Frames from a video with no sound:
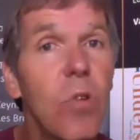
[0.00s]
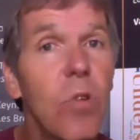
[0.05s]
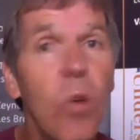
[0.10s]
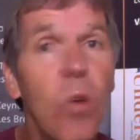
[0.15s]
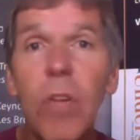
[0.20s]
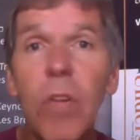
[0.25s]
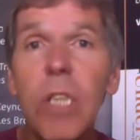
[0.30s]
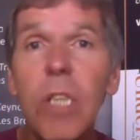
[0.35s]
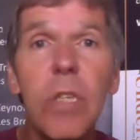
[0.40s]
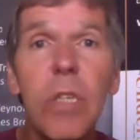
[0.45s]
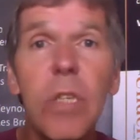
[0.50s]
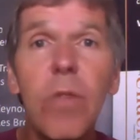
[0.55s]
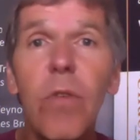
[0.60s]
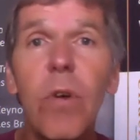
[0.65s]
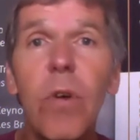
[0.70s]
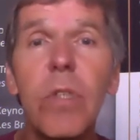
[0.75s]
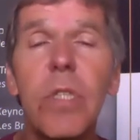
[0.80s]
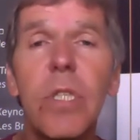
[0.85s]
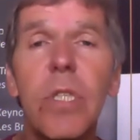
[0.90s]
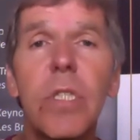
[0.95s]
Not raising the
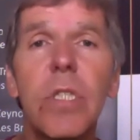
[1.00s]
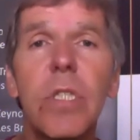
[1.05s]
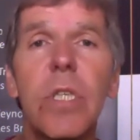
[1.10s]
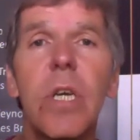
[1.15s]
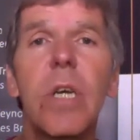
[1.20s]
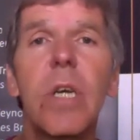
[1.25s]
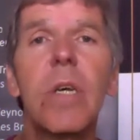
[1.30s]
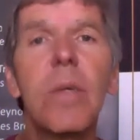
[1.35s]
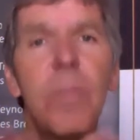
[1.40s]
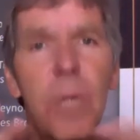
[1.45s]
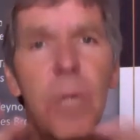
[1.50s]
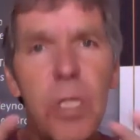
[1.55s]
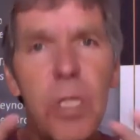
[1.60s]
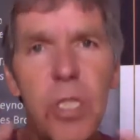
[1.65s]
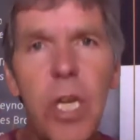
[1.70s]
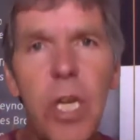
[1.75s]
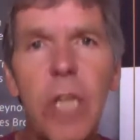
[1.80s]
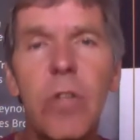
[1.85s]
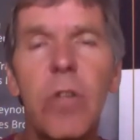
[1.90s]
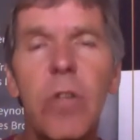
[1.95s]
voices, be
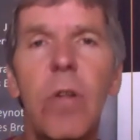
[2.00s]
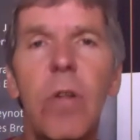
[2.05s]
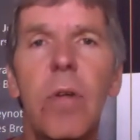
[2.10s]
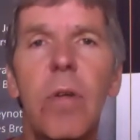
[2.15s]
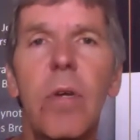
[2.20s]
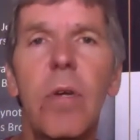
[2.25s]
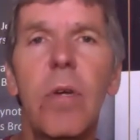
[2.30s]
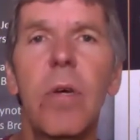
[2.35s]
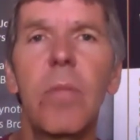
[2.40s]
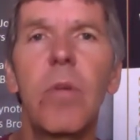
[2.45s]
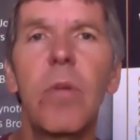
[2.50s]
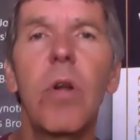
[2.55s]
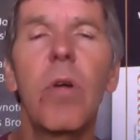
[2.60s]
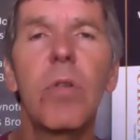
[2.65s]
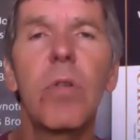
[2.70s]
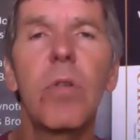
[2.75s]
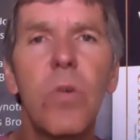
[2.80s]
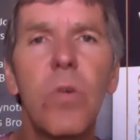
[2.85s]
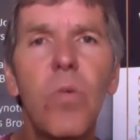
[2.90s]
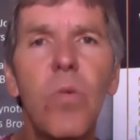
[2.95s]
gentle, but
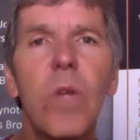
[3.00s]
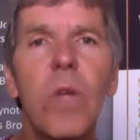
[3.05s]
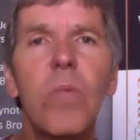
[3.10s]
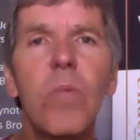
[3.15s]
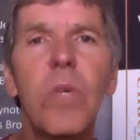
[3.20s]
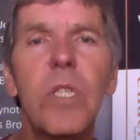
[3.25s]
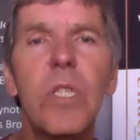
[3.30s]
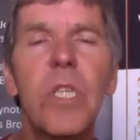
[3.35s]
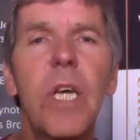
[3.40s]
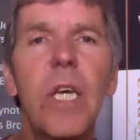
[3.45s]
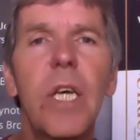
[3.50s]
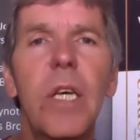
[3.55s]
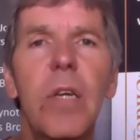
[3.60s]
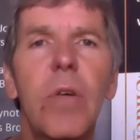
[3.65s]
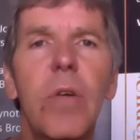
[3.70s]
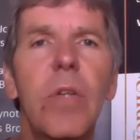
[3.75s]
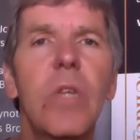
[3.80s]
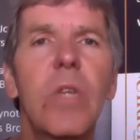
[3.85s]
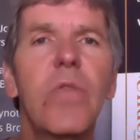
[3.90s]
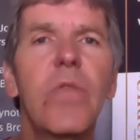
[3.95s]
also what we say.
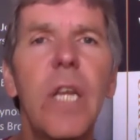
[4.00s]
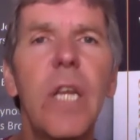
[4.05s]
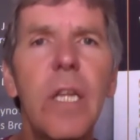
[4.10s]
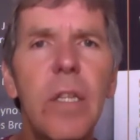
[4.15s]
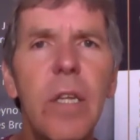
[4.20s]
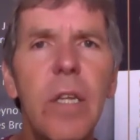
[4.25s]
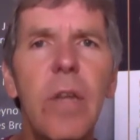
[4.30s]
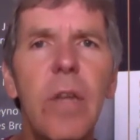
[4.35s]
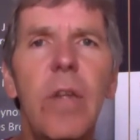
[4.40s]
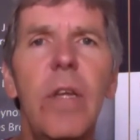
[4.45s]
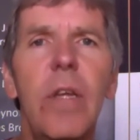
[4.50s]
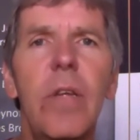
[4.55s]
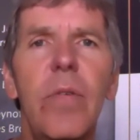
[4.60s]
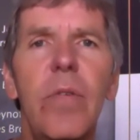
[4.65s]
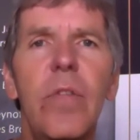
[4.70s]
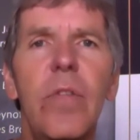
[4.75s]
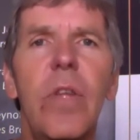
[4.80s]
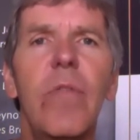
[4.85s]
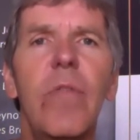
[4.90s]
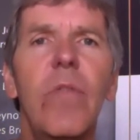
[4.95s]
There's very
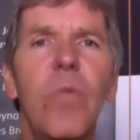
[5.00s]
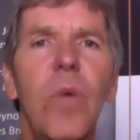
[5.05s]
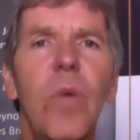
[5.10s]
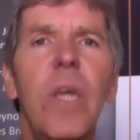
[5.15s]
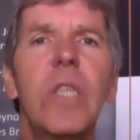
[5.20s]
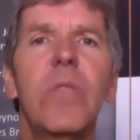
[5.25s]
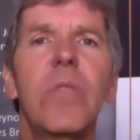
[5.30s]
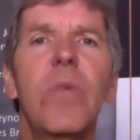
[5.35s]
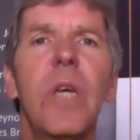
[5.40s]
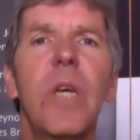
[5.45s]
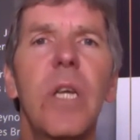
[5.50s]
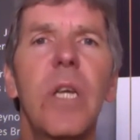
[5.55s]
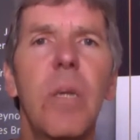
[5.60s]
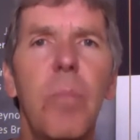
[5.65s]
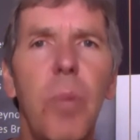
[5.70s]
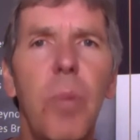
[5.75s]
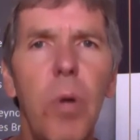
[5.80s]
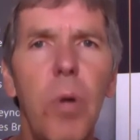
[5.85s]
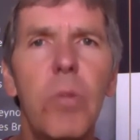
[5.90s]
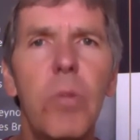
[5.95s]
different ways we can
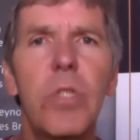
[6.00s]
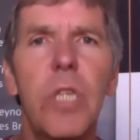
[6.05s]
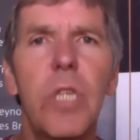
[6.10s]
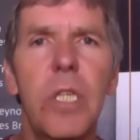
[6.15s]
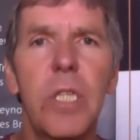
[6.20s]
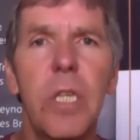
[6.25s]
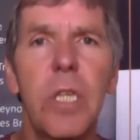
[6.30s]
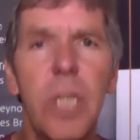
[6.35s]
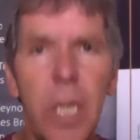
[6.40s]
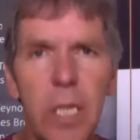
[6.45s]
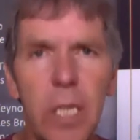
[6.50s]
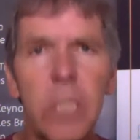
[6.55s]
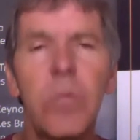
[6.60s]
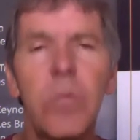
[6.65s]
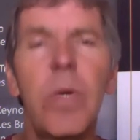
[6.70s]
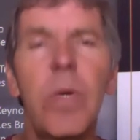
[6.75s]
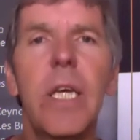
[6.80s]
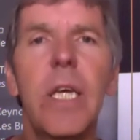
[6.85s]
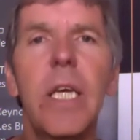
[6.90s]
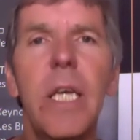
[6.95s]
approach this, and that is
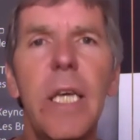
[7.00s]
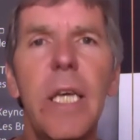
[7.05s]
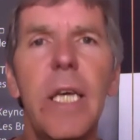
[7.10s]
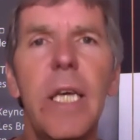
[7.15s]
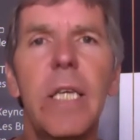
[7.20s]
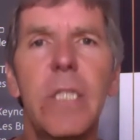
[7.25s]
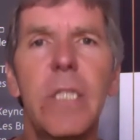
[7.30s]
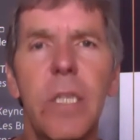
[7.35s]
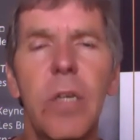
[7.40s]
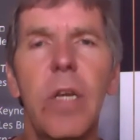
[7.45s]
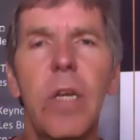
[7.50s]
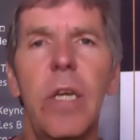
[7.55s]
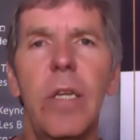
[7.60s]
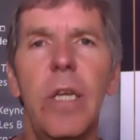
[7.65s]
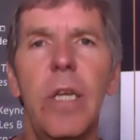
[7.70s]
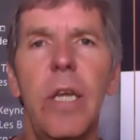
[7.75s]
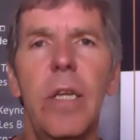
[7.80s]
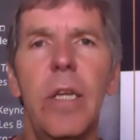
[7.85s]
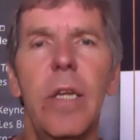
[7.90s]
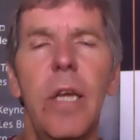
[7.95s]
where the key is
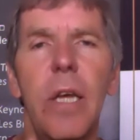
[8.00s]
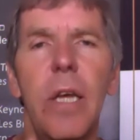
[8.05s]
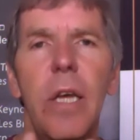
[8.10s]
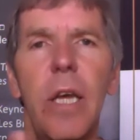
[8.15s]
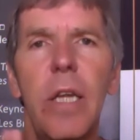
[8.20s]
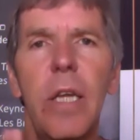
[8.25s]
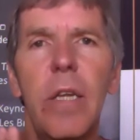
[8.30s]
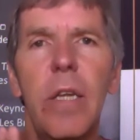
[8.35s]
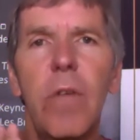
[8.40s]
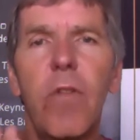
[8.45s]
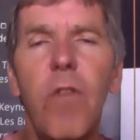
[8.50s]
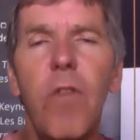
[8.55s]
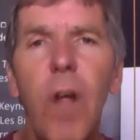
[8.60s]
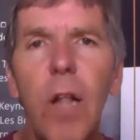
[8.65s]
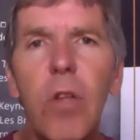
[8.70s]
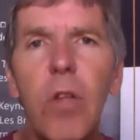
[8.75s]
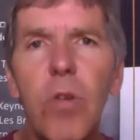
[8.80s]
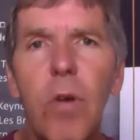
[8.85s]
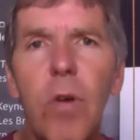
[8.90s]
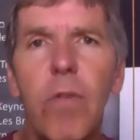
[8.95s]
in the
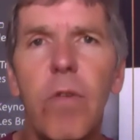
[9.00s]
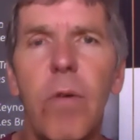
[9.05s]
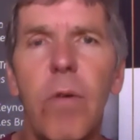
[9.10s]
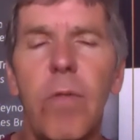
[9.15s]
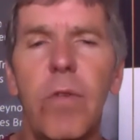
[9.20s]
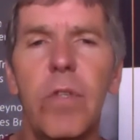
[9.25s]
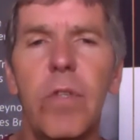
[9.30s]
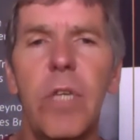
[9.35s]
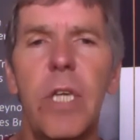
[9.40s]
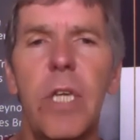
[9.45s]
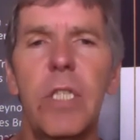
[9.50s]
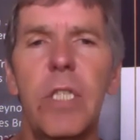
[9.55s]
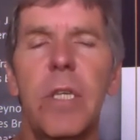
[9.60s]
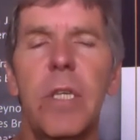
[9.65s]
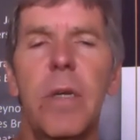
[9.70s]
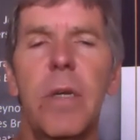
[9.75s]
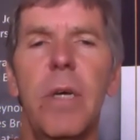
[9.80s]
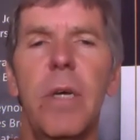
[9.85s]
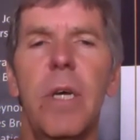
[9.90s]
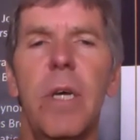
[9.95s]
value of
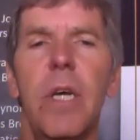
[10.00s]
confrontation.